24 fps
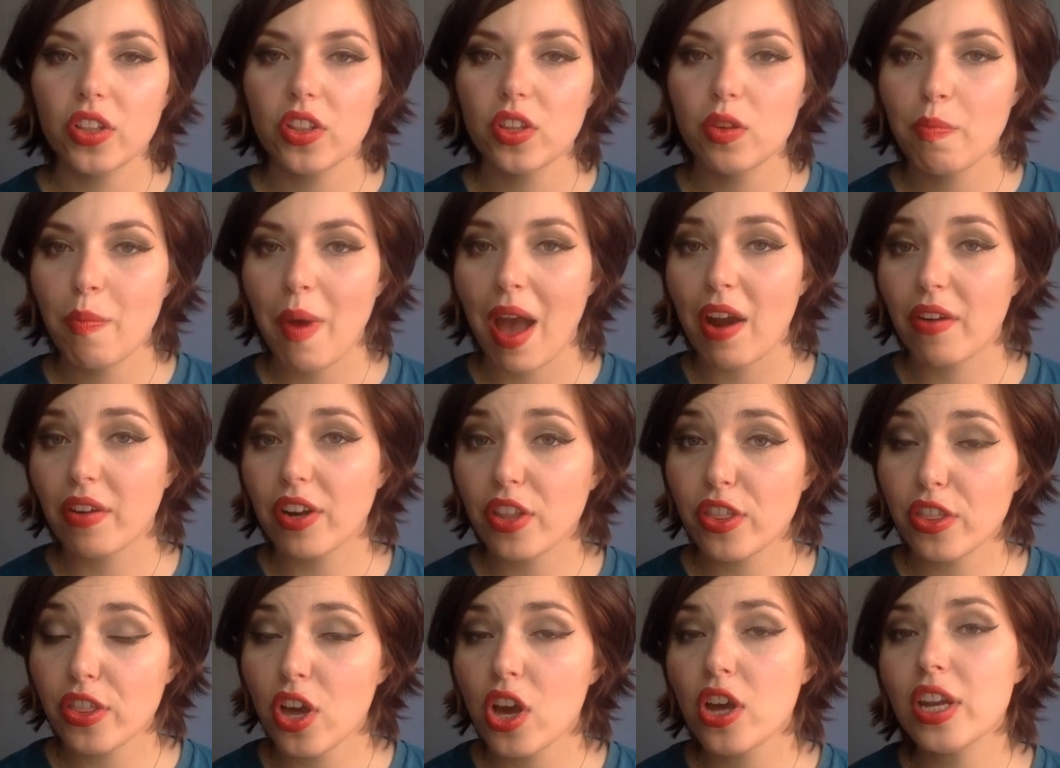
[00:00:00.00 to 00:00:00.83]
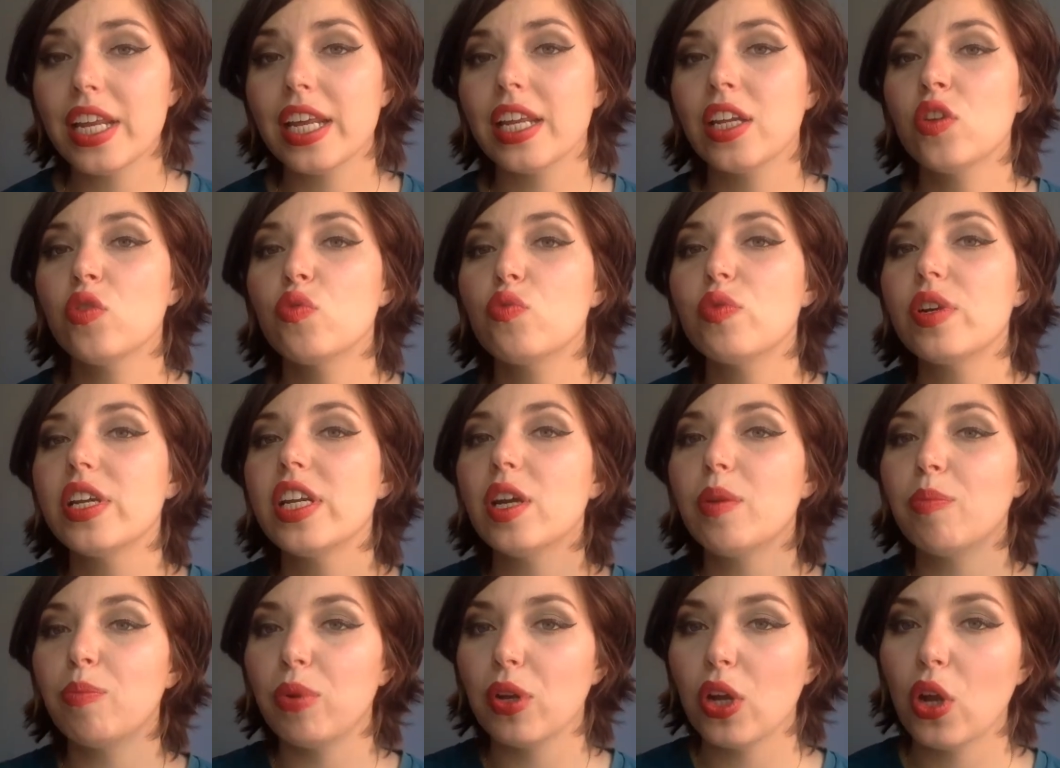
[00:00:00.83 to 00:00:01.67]
marathon and
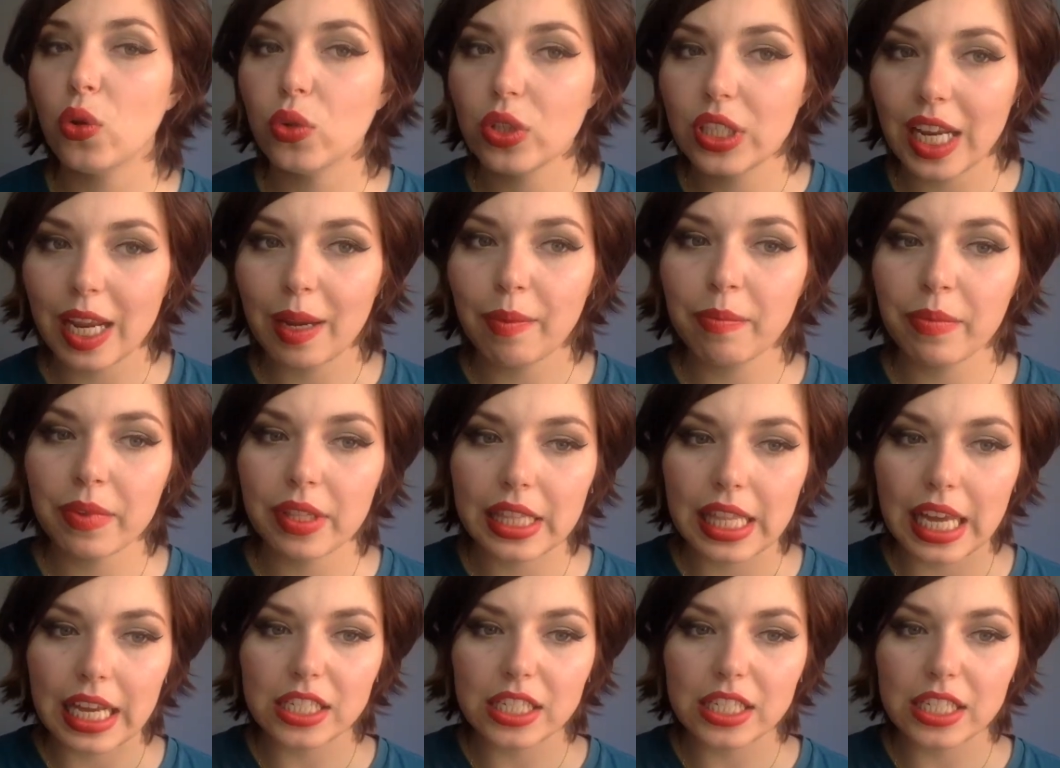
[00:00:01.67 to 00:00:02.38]
re-upload them.